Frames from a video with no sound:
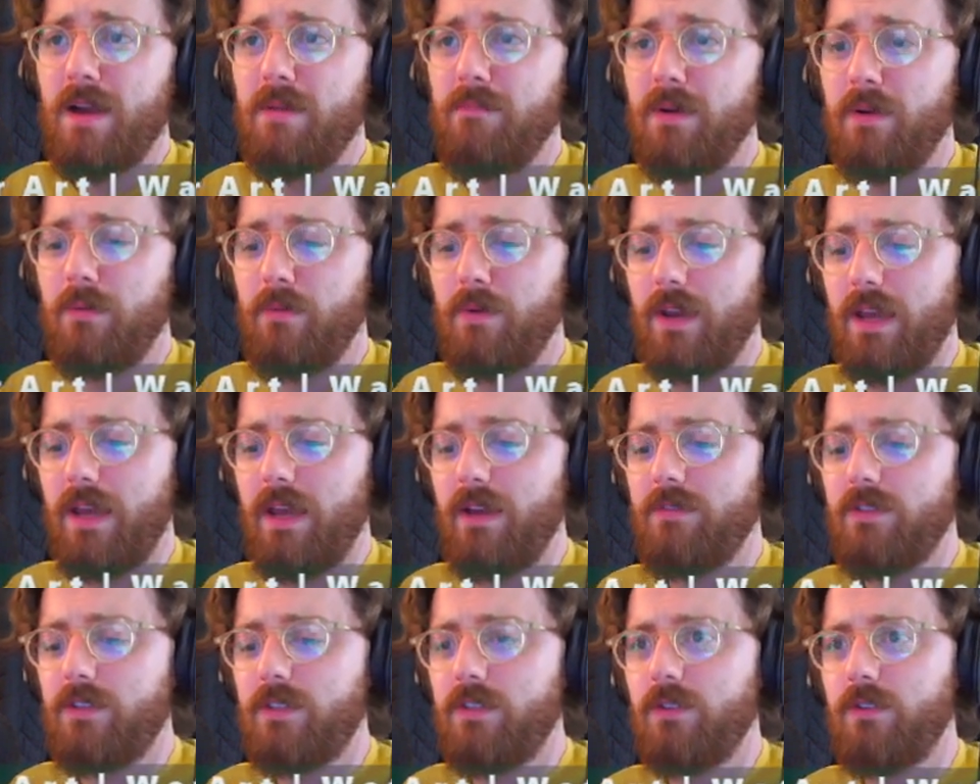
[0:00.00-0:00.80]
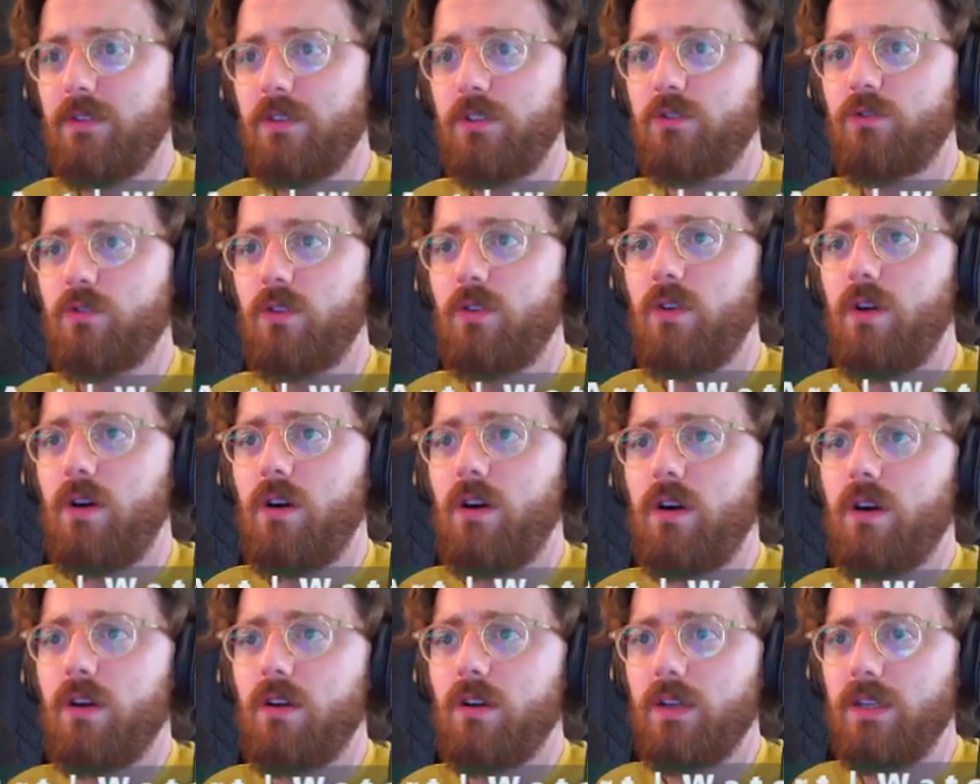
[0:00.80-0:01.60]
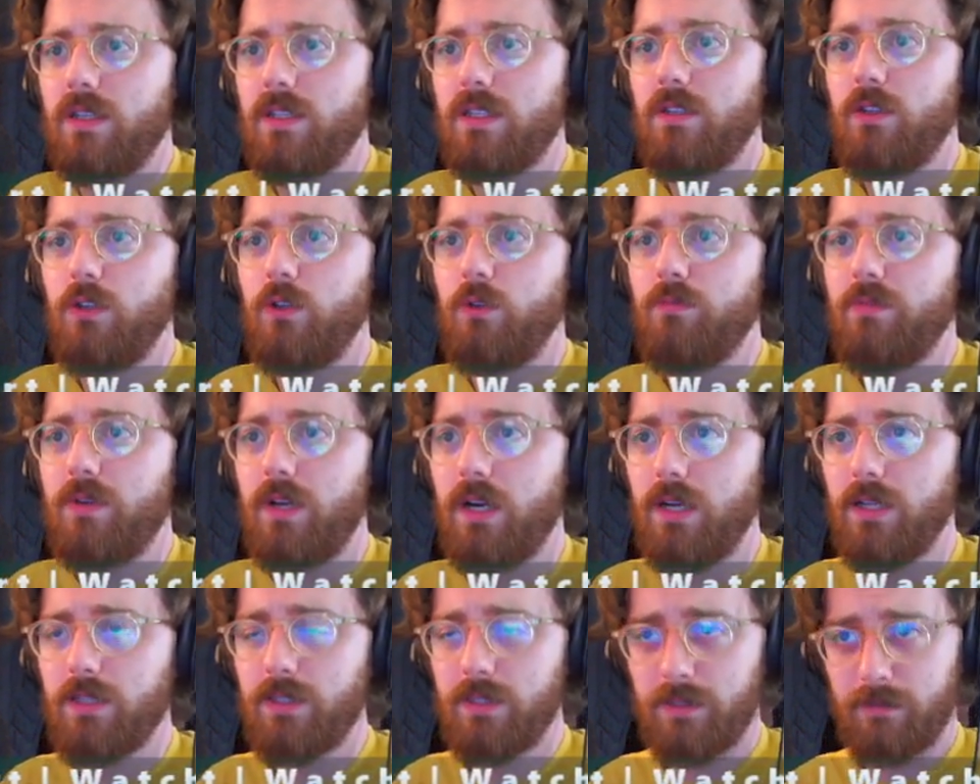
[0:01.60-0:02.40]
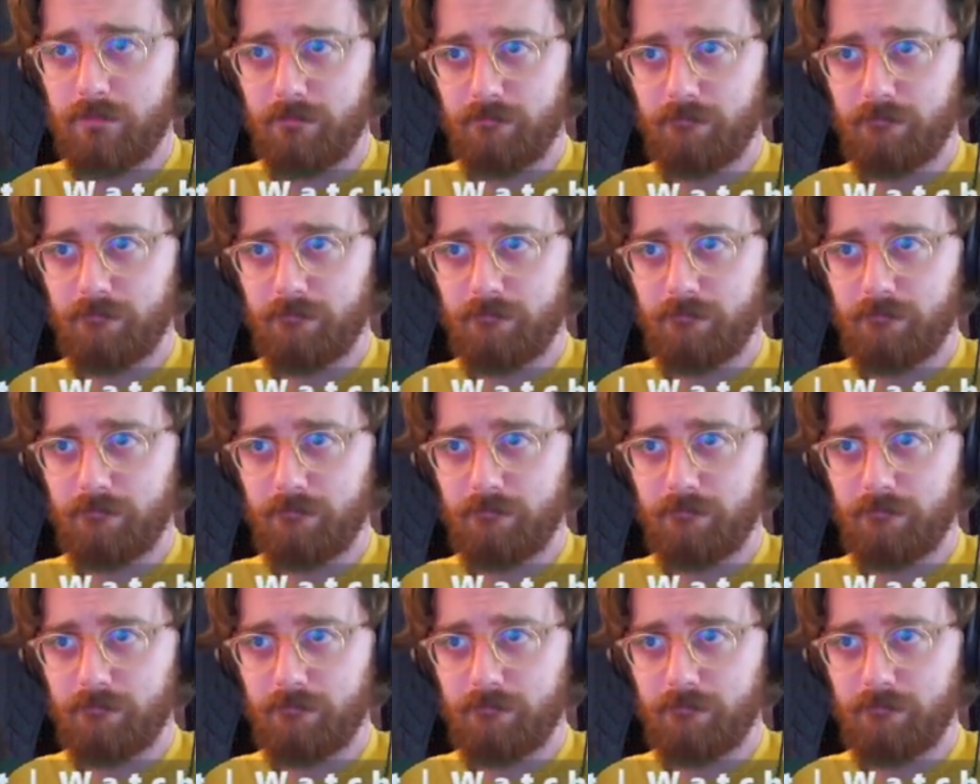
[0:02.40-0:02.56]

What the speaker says: what I have to do, Control R is loop cuts.